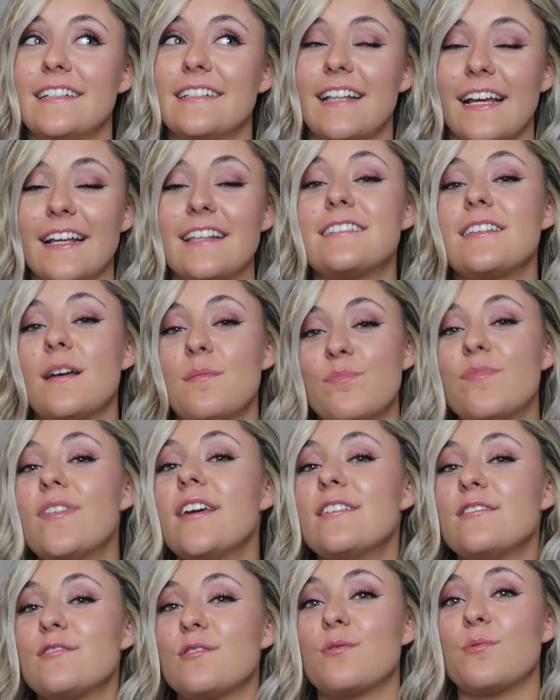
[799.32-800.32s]
Like
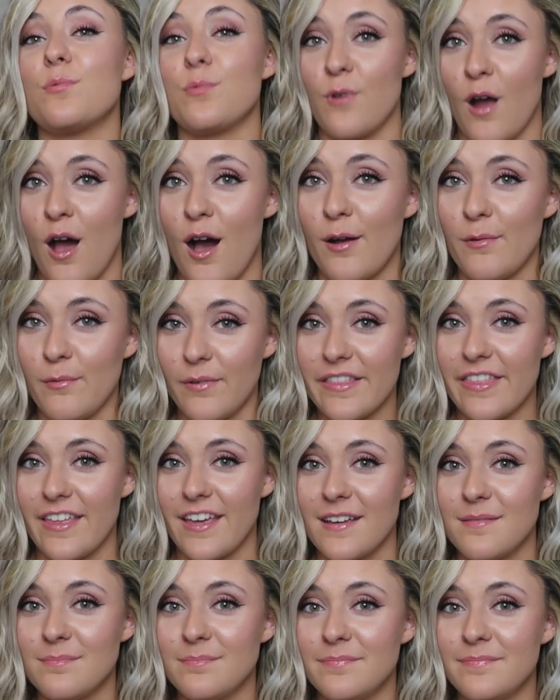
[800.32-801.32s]
something's wrong with
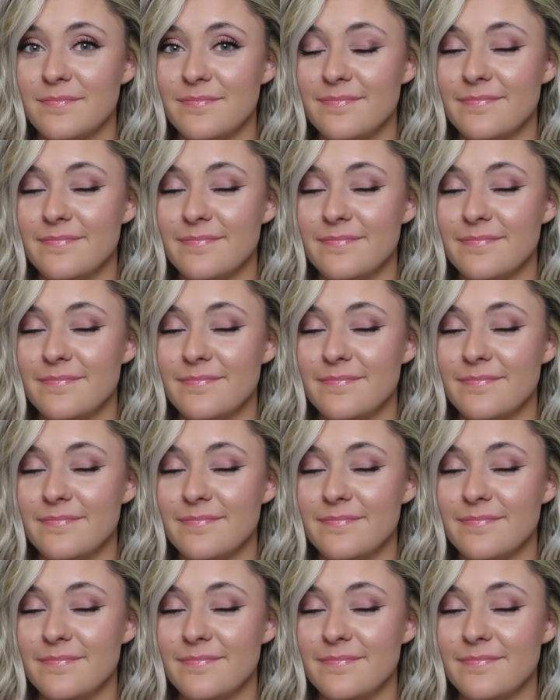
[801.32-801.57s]
him.